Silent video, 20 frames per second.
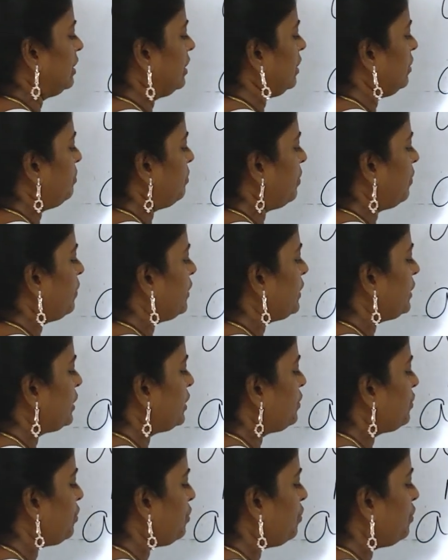3 power
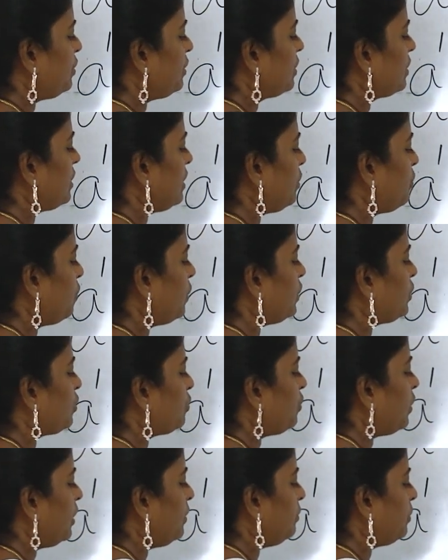0 is equal to
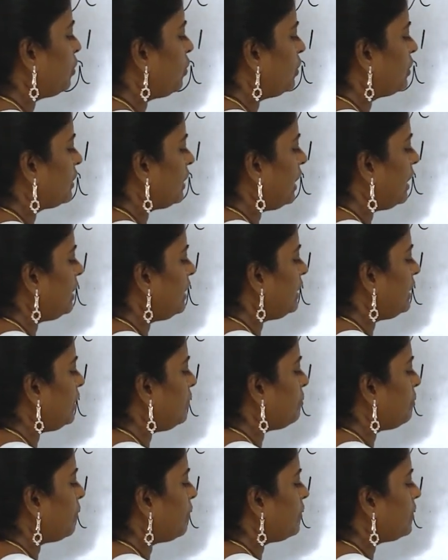1, because
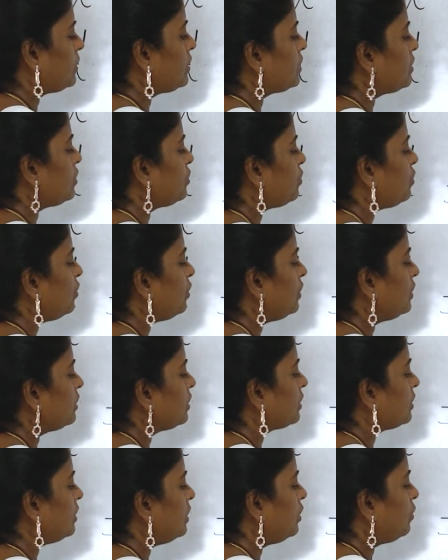anything power 0
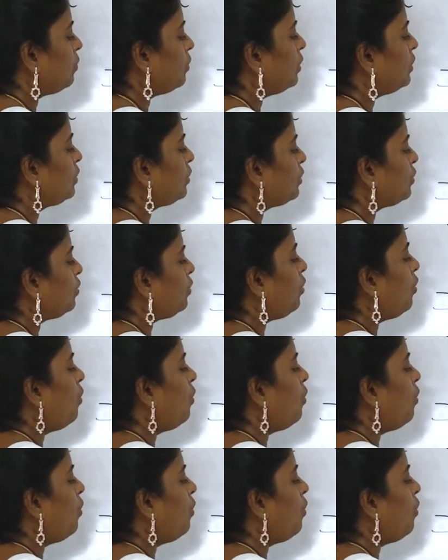is equal to